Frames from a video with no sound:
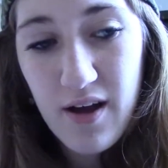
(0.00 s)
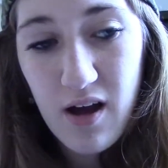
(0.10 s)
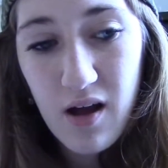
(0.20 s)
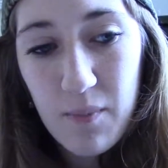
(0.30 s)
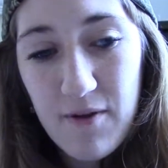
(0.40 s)

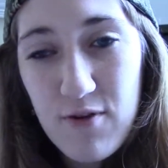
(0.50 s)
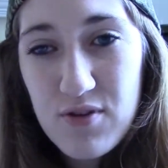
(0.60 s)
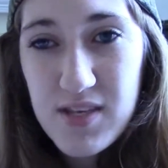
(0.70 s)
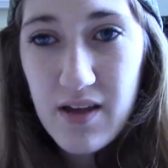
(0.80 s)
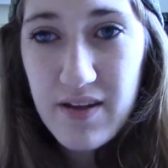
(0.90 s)
If you
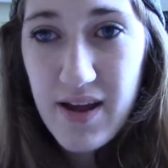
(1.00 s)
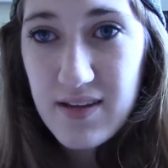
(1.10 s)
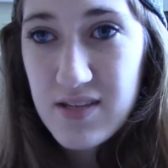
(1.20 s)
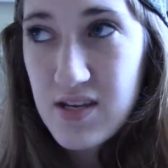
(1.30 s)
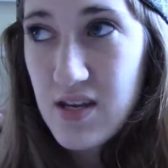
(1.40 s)
sell on
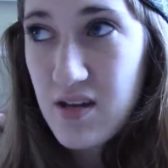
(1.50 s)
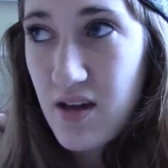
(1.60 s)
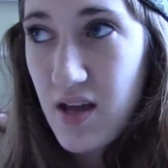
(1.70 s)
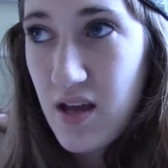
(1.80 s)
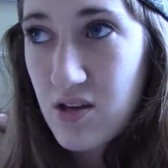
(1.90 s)

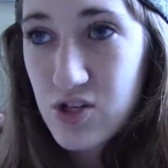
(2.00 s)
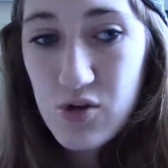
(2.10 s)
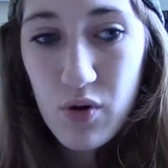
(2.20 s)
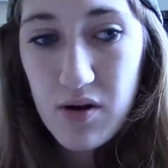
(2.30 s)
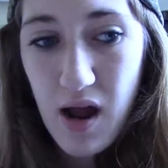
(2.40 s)
Etsy and
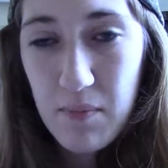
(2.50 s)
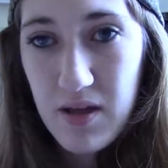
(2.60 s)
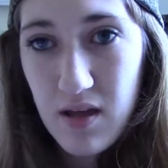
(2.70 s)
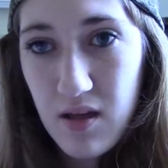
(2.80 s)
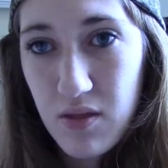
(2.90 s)
you are not making